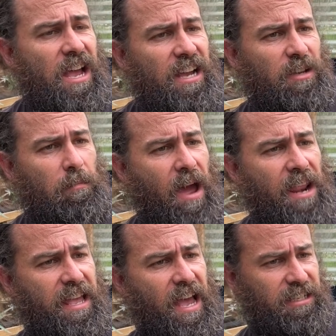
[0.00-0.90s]
is a
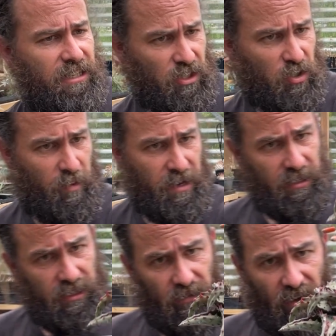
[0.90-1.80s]
Madagascan
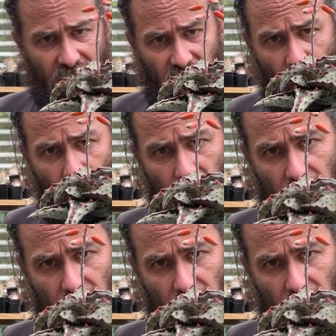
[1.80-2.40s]
species of aloe,